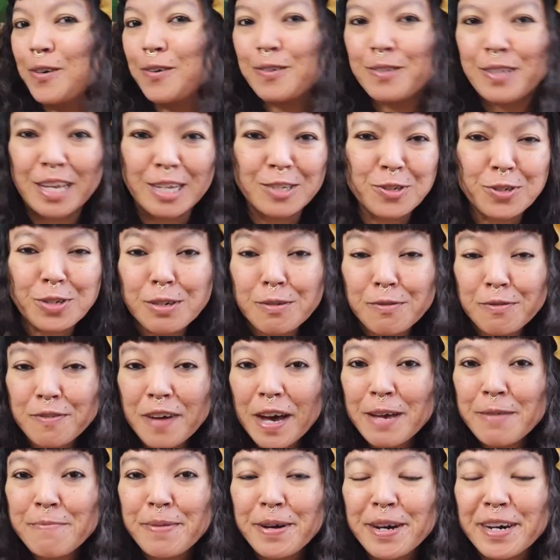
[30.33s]
natural
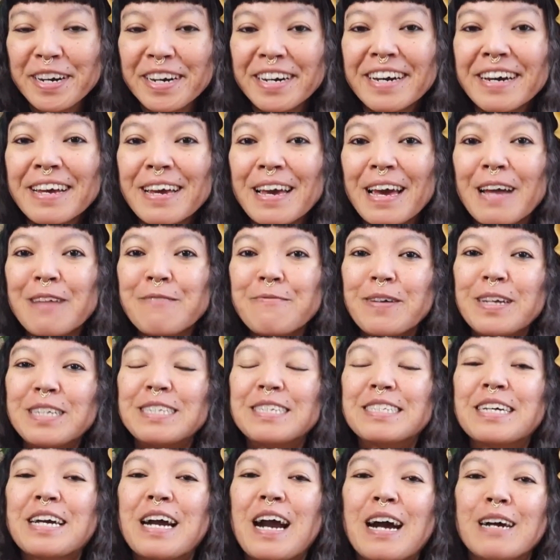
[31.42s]
fiber, and when
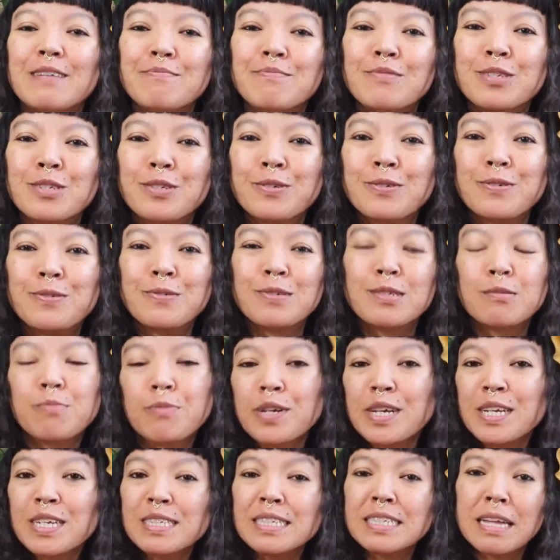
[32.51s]
it's come to
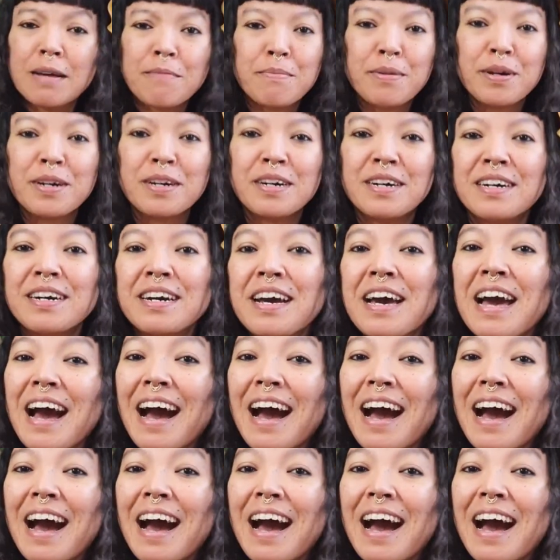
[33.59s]
spring summer,